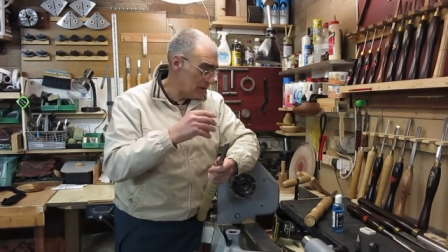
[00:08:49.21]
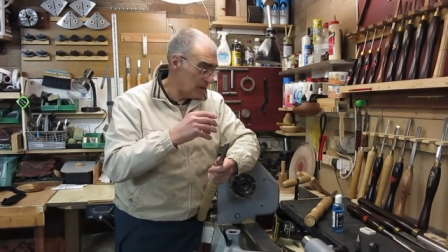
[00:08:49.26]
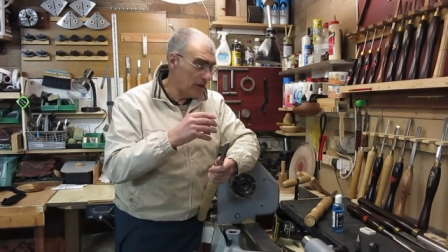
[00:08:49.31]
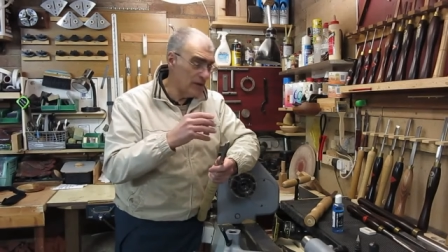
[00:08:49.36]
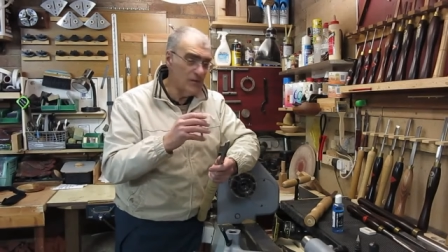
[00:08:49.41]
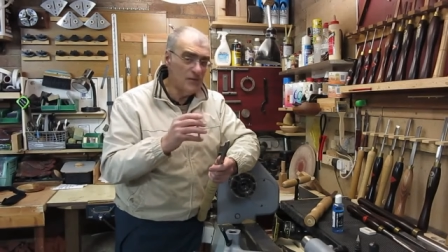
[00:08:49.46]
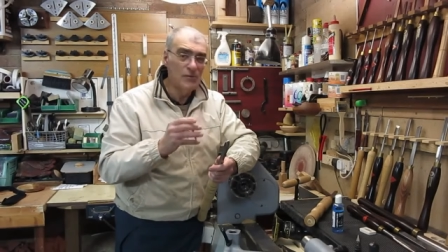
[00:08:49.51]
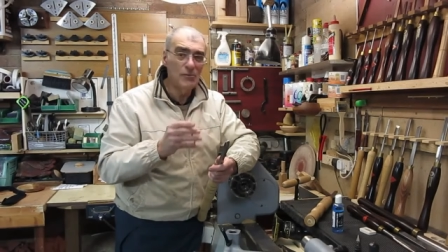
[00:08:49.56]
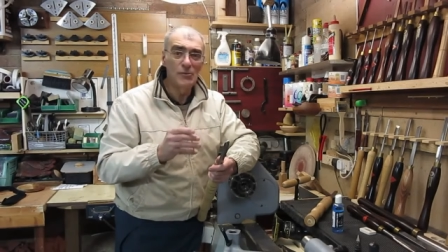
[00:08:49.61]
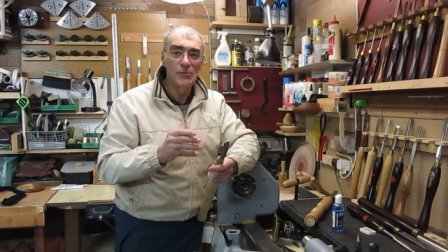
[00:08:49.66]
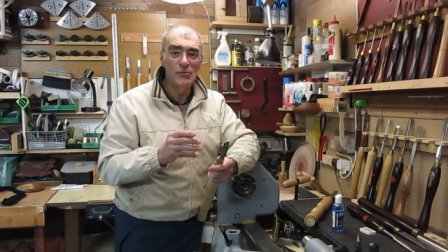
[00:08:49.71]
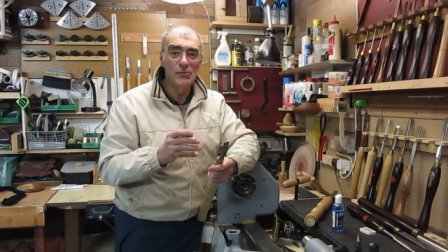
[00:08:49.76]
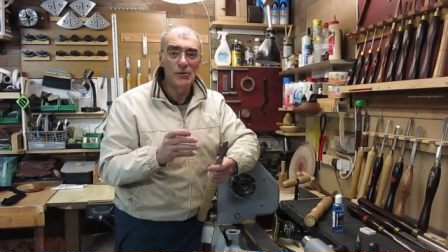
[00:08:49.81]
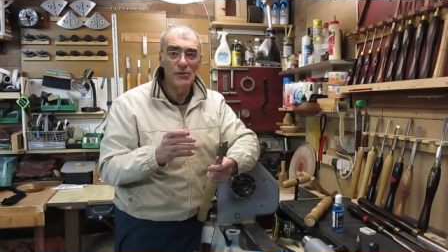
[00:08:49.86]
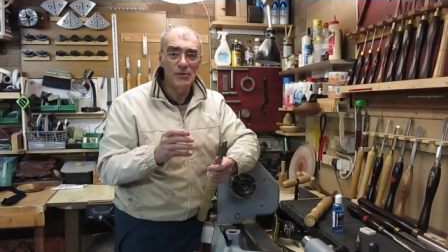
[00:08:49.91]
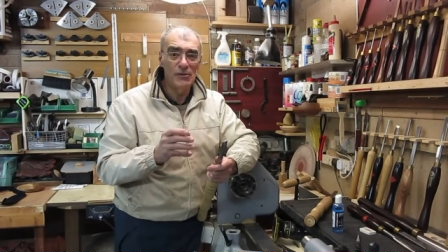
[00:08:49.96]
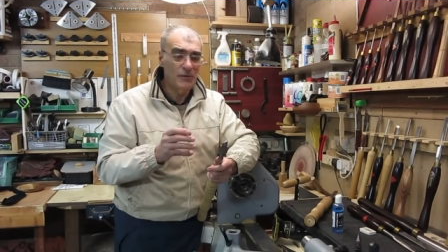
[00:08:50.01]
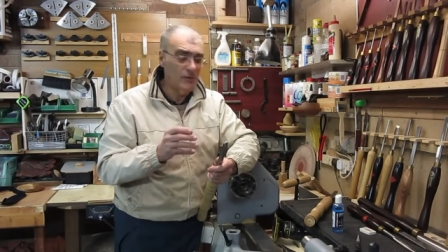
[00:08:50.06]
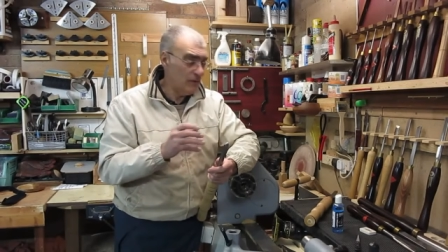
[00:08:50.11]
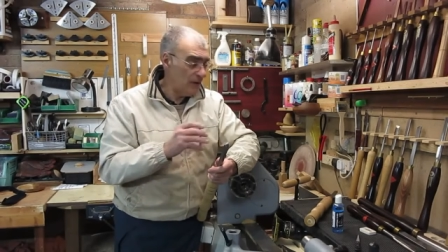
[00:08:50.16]
as you would
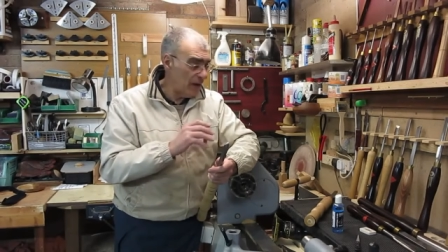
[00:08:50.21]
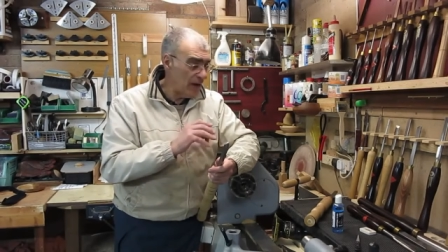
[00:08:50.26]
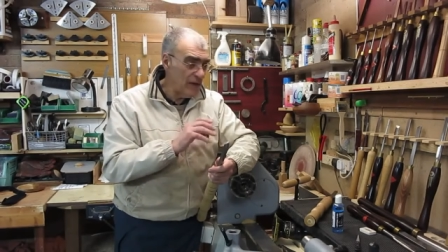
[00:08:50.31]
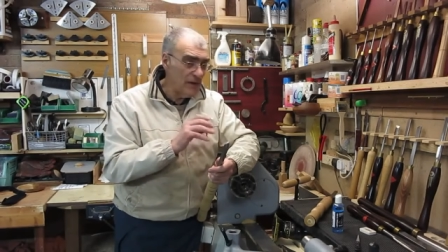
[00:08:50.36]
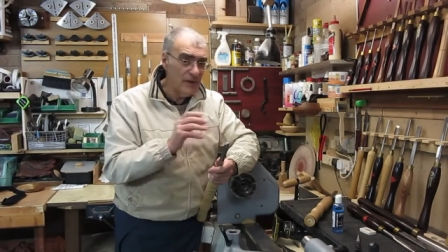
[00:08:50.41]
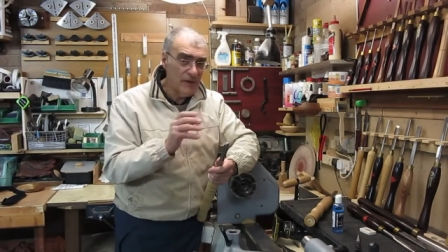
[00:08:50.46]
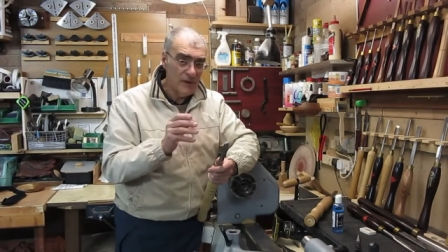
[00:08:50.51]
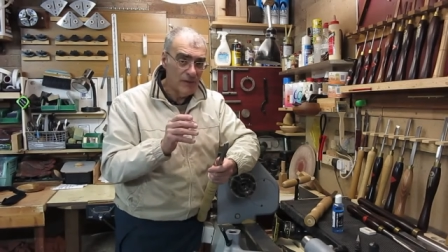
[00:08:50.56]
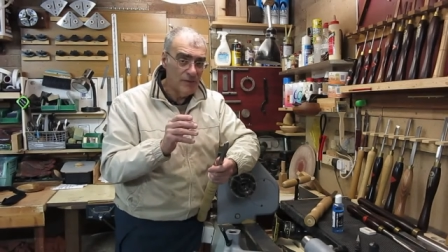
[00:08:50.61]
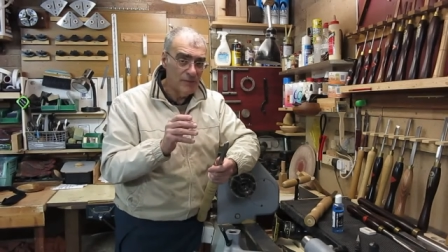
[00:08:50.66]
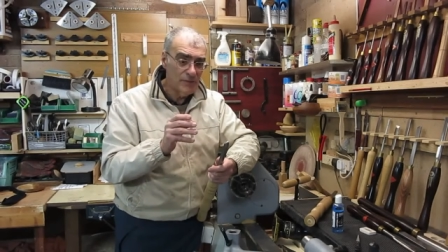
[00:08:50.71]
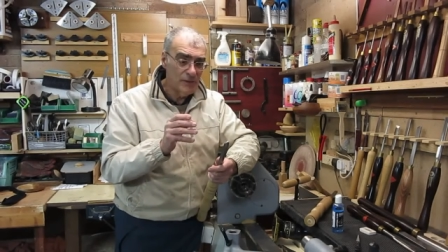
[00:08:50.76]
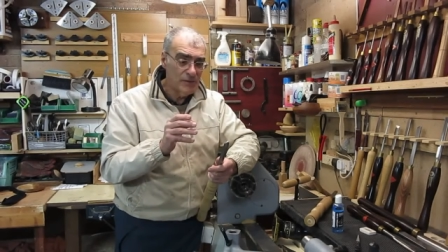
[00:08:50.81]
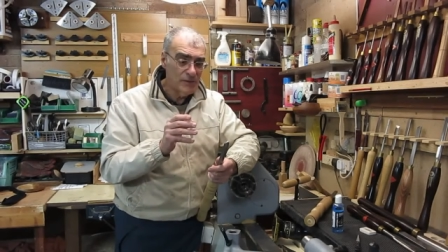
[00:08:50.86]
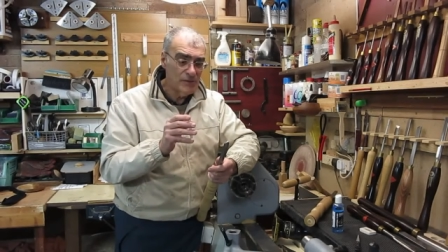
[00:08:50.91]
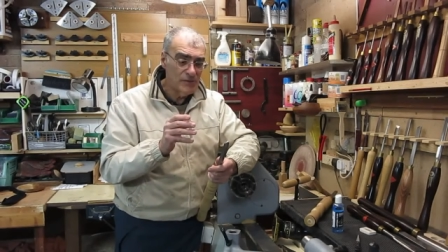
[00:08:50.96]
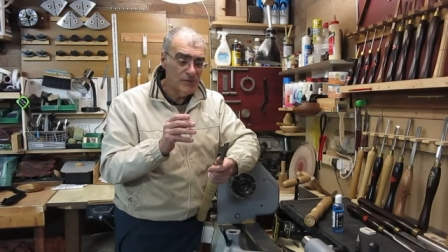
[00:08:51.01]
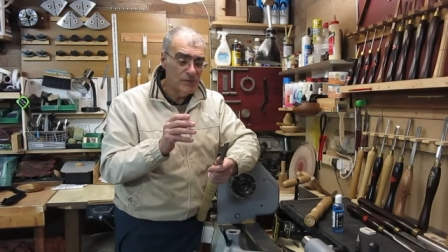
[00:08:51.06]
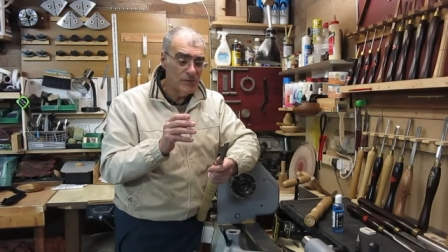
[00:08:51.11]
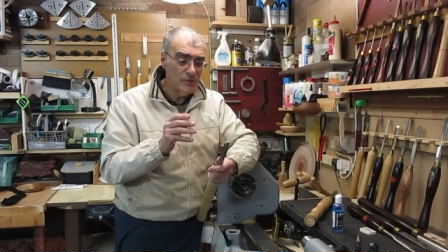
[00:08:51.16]
with any
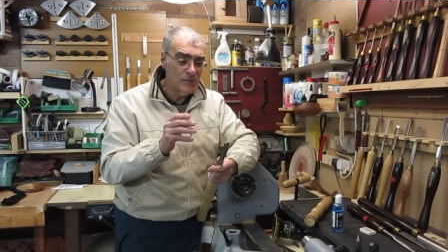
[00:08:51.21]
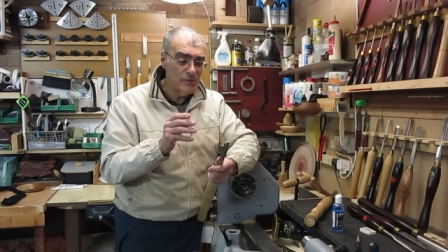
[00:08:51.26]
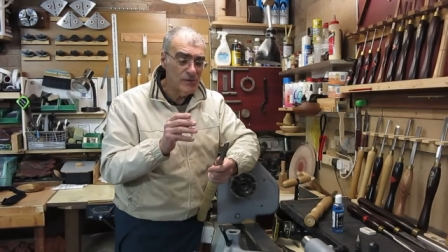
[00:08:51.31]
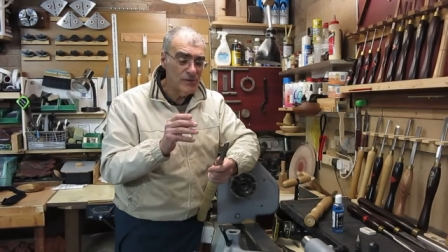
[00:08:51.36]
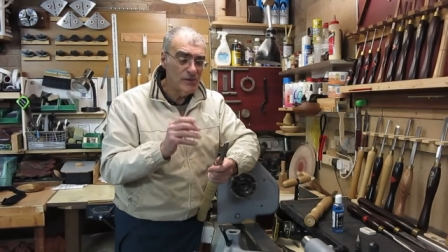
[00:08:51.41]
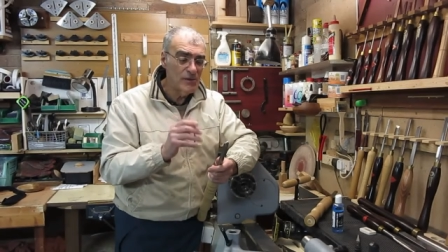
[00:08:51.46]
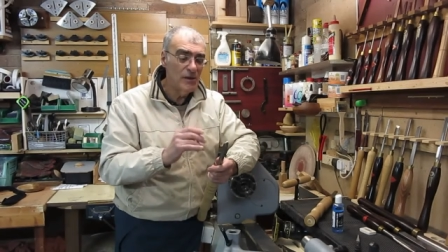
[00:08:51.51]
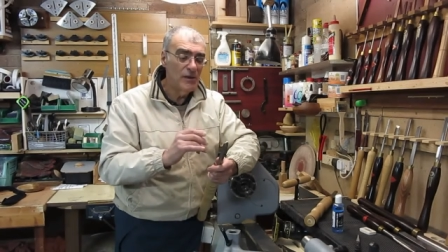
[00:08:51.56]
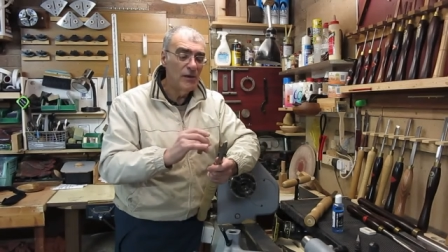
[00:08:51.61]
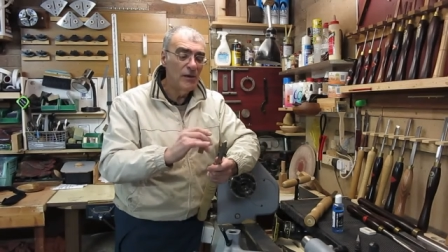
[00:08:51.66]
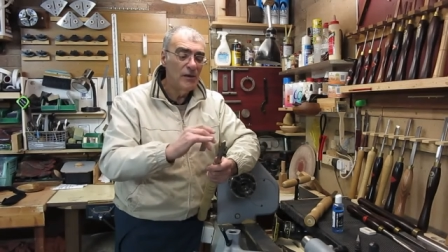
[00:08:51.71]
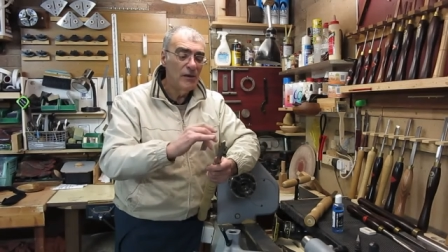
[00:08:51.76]
carbide tools